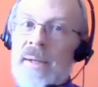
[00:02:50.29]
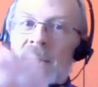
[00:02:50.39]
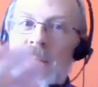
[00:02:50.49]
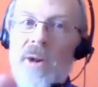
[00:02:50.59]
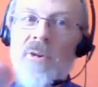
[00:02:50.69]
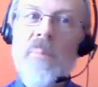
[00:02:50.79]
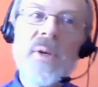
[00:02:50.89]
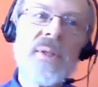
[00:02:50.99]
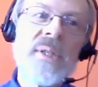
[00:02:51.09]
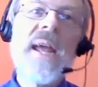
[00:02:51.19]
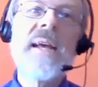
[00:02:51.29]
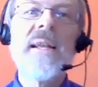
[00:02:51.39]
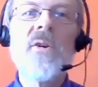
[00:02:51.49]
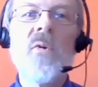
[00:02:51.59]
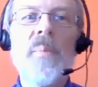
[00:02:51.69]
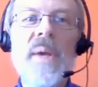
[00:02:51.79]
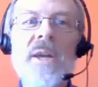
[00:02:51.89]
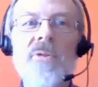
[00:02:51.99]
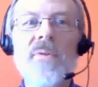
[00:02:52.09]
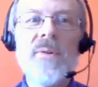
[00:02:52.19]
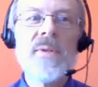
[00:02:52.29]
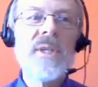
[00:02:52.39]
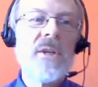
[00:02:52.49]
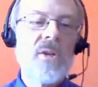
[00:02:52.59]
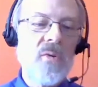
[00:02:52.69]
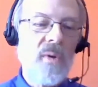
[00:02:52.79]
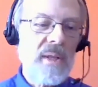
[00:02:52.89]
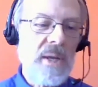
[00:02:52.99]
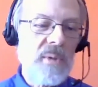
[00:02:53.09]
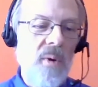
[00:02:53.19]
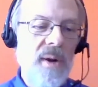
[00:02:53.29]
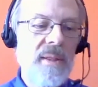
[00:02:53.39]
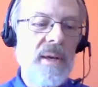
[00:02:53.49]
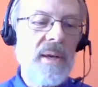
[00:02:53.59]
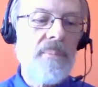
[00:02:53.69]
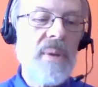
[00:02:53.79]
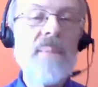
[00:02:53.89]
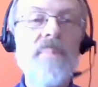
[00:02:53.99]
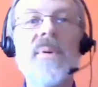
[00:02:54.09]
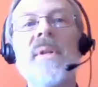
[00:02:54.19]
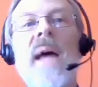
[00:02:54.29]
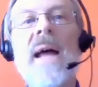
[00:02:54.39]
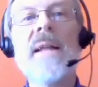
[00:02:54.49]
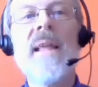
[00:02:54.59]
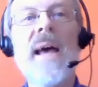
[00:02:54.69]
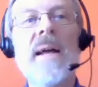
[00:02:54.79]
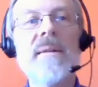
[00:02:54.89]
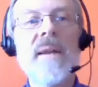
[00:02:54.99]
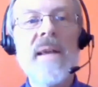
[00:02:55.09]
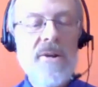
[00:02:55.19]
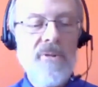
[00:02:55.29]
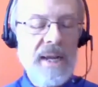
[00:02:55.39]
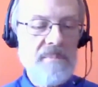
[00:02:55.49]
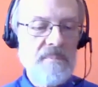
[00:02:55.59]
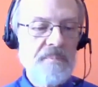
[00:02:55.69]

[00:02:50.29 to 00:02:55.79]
Senator Bill Stanley, who we'll be introducing shortly, was one of the people at that hearing.